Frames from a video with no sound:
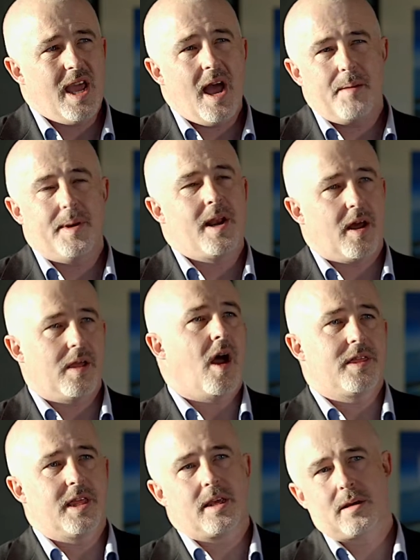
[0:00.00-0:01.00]
Yeah, I mean, I
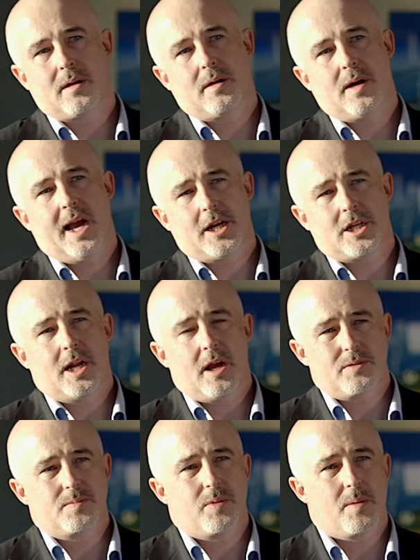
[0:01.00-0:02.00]
think actually I
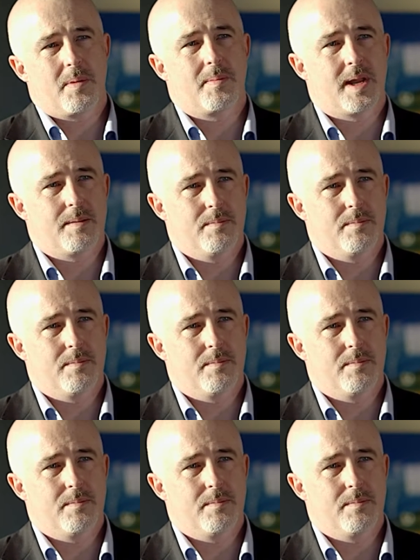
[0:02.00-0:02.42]
was probably